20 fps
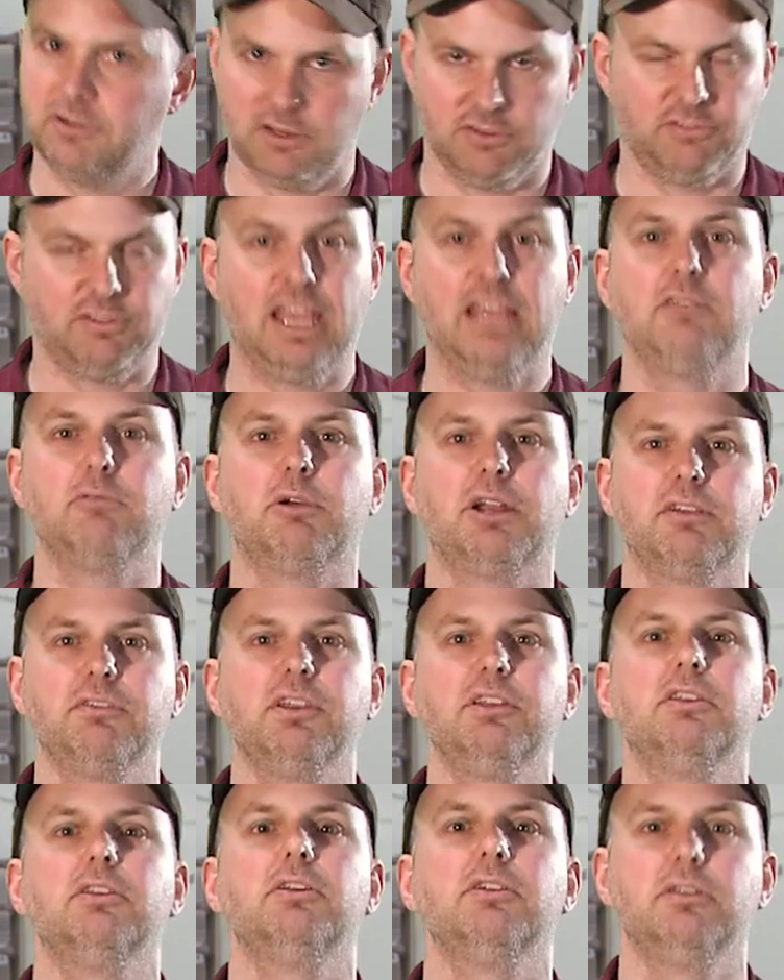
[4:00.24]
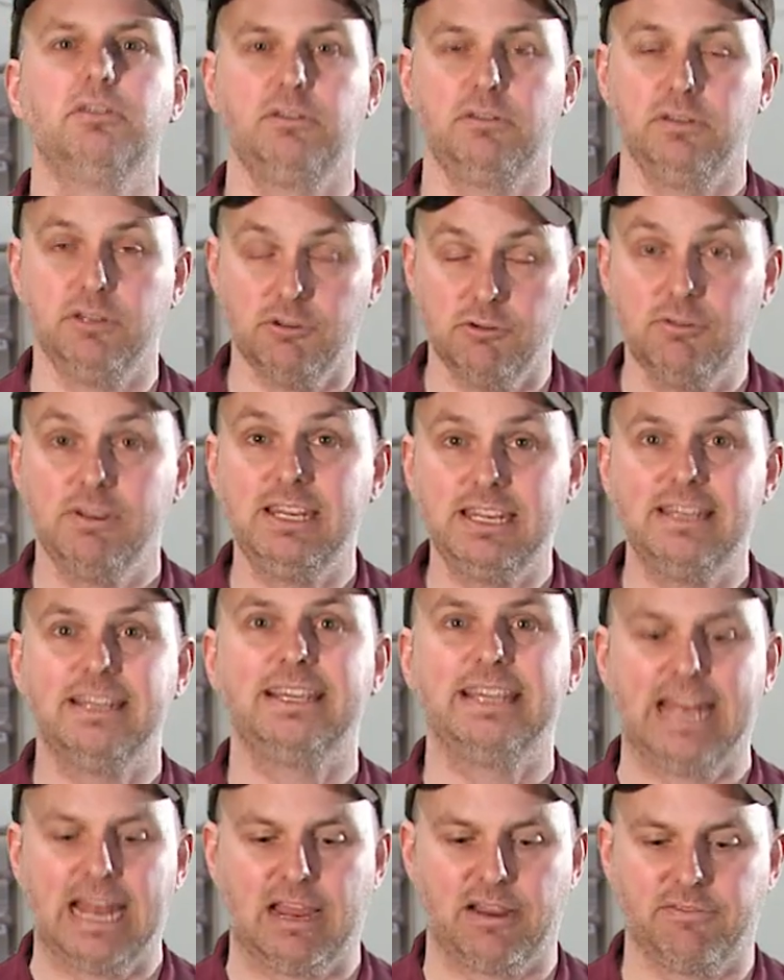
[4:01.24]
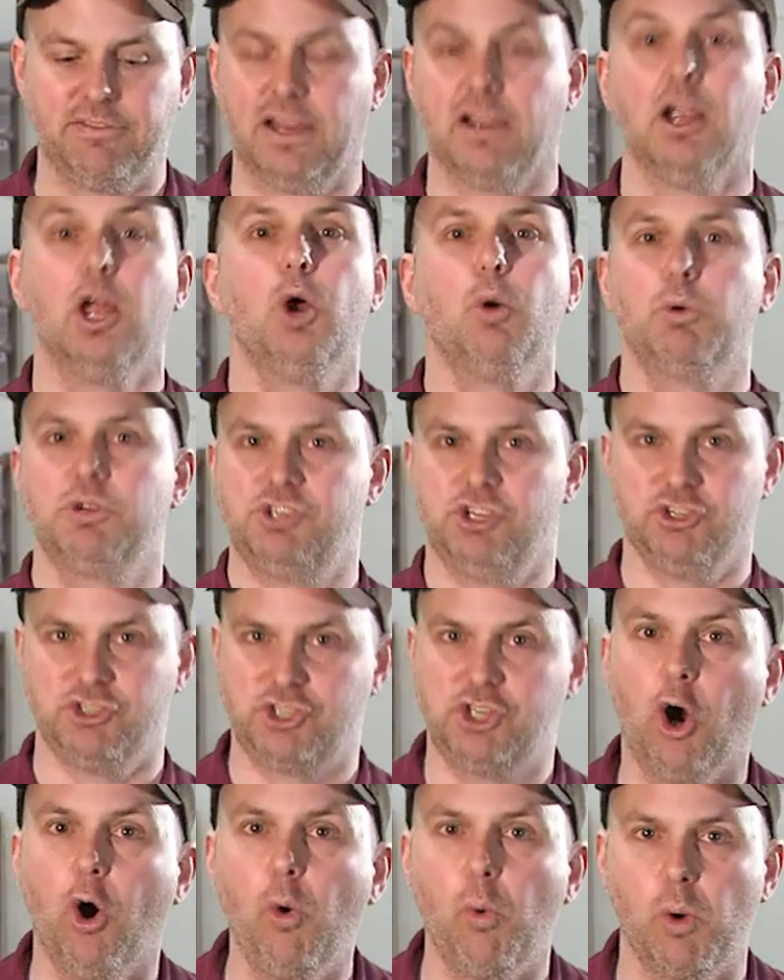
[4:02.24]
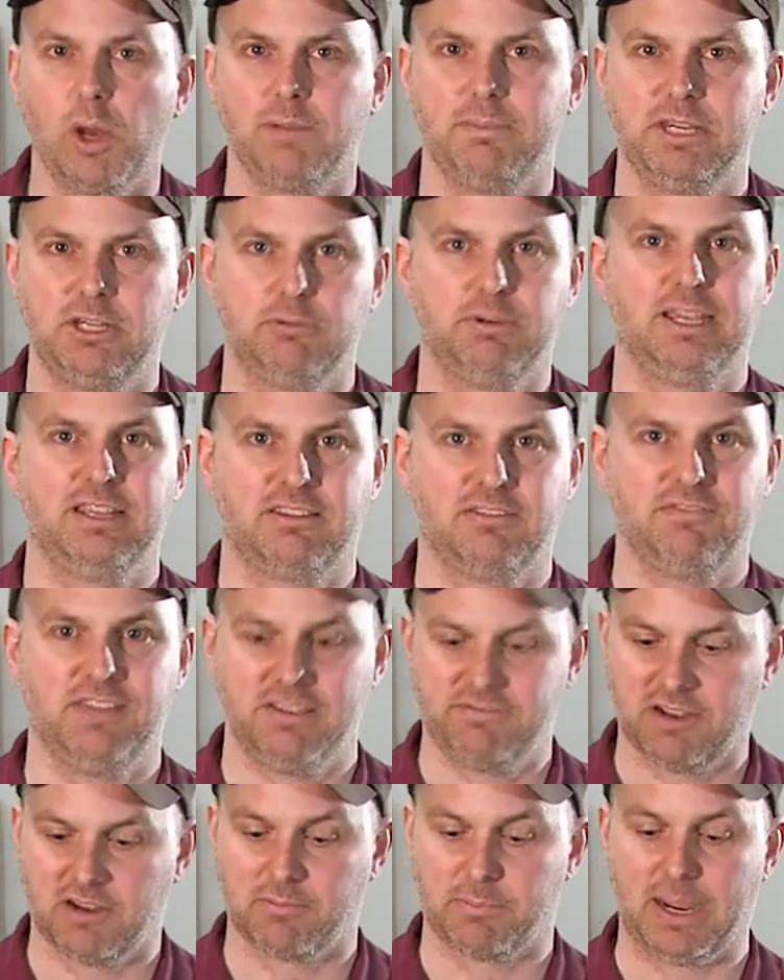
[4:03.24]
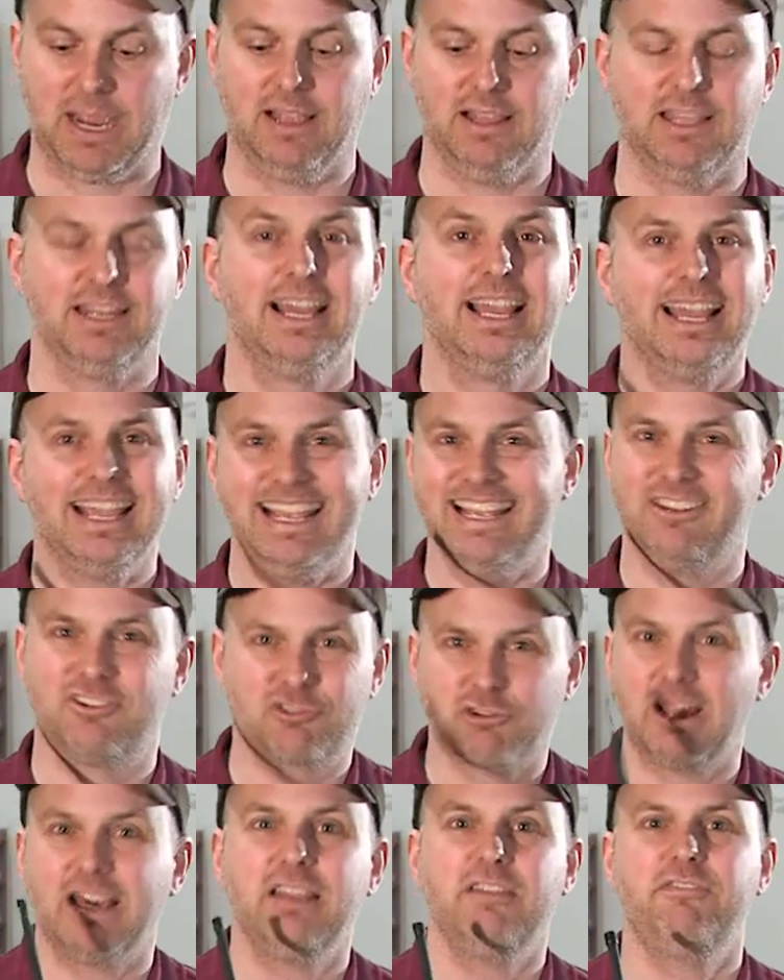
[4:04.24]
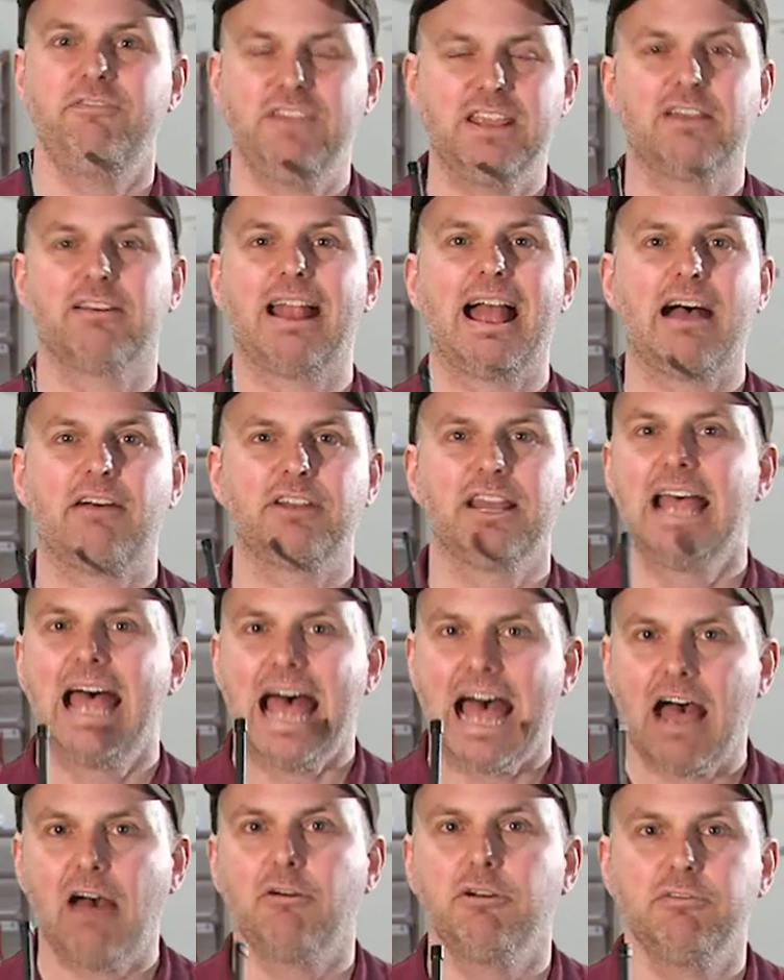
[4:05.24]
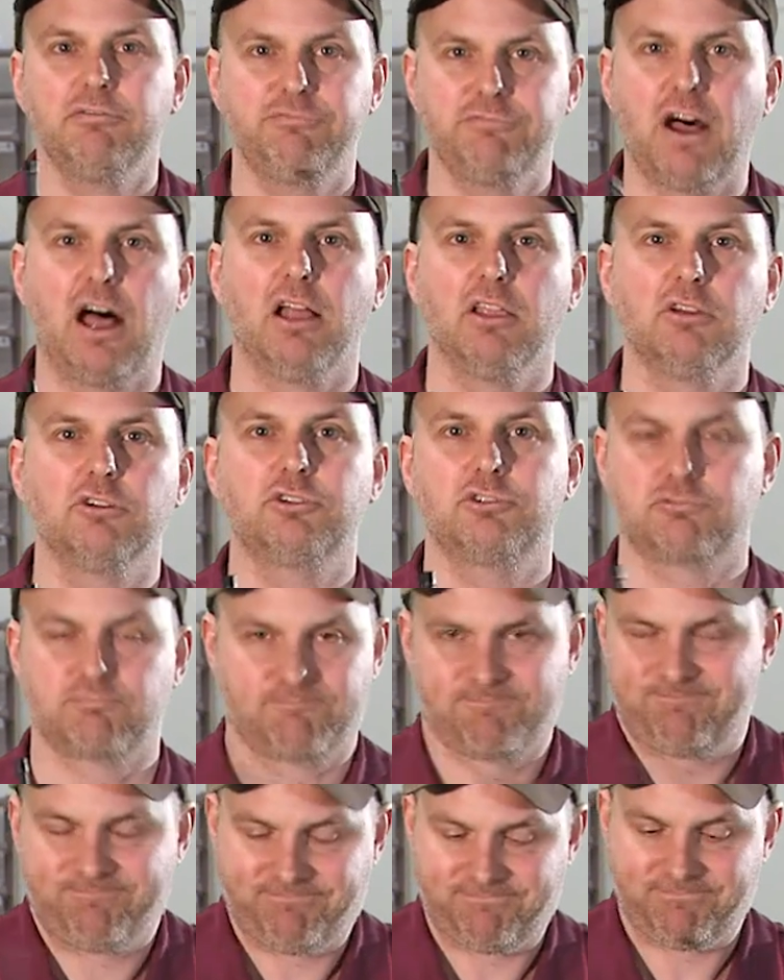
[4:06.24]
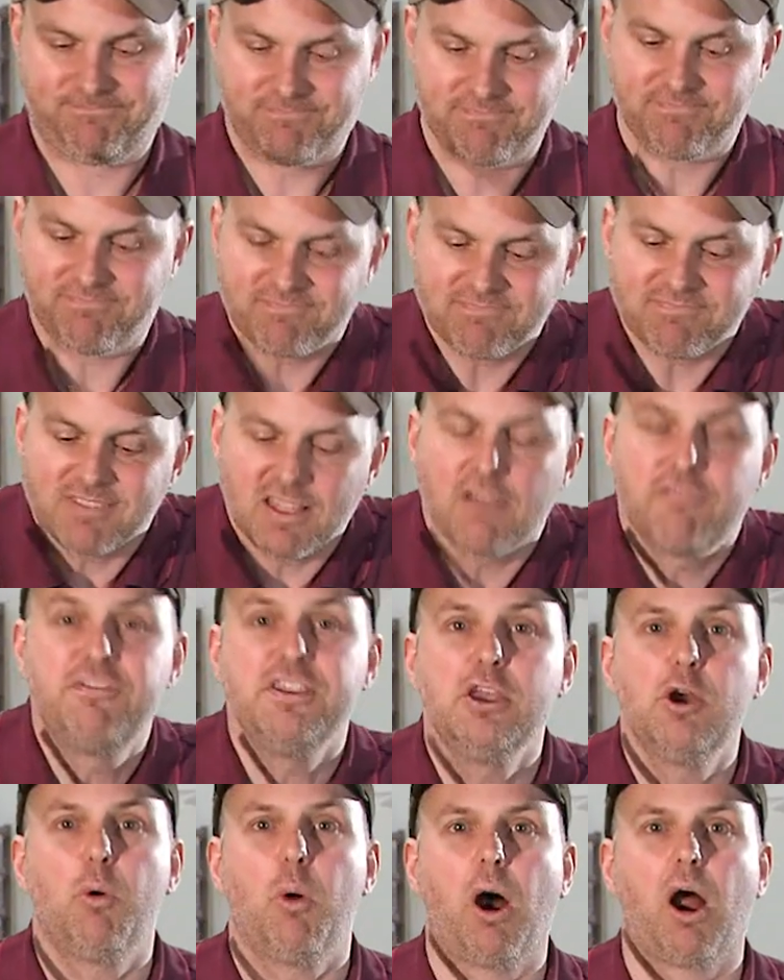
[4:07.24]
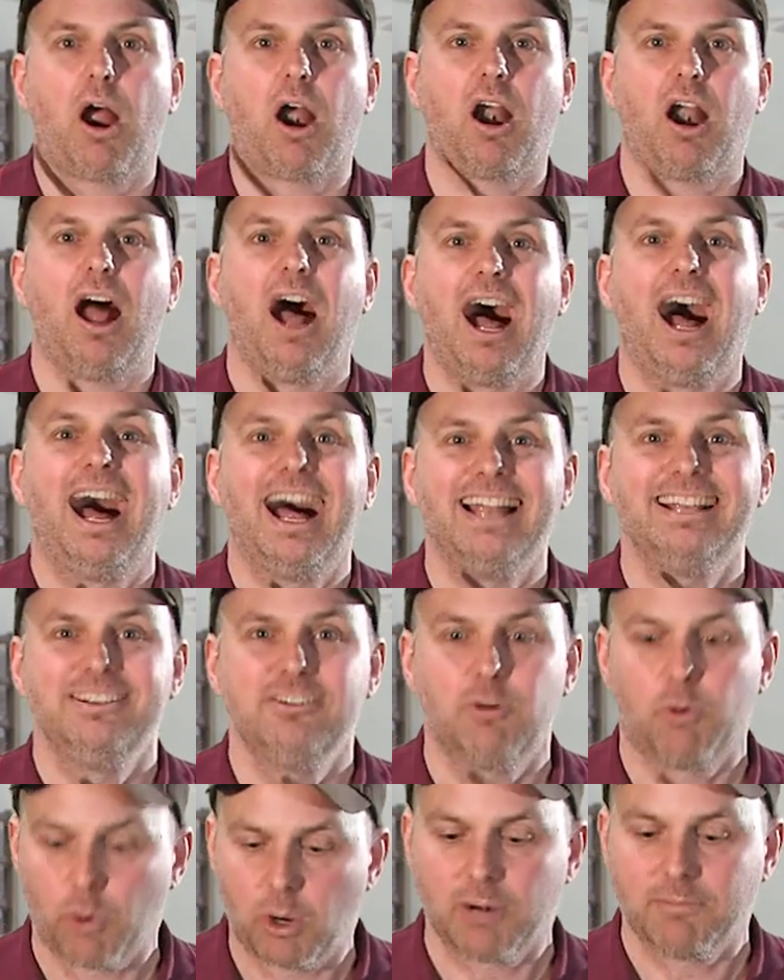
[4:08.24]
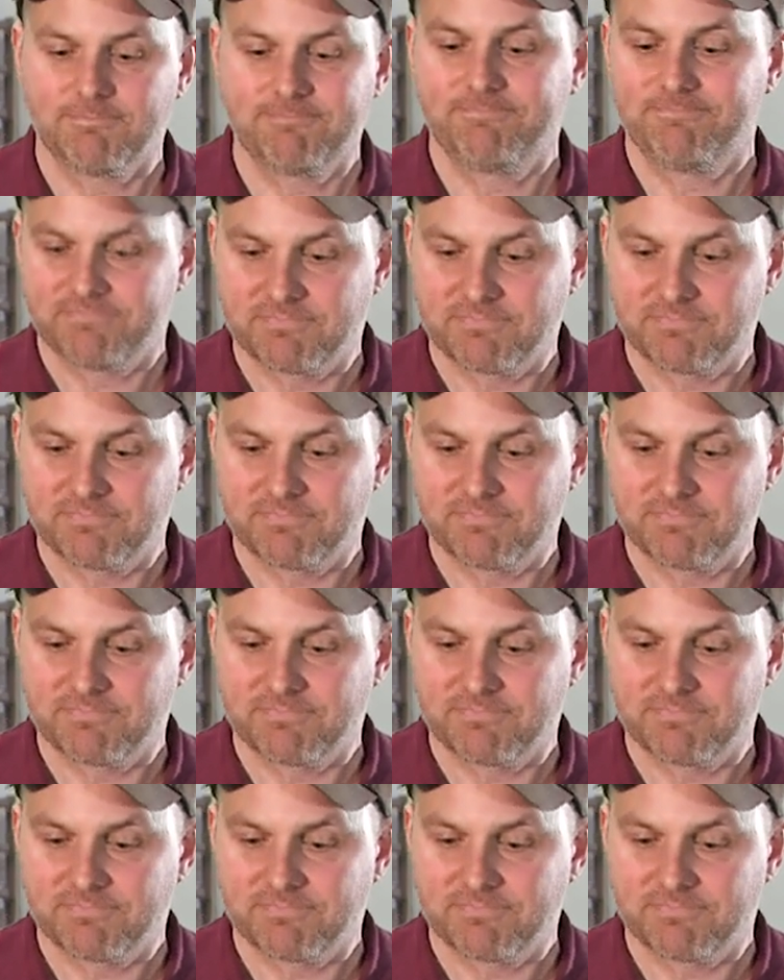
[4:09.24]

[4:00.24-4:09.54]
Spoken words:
descend, whatever you need to get out of there. What you don't want to be doing as a VFR pilot is trying to figure out how to follow a VOR on your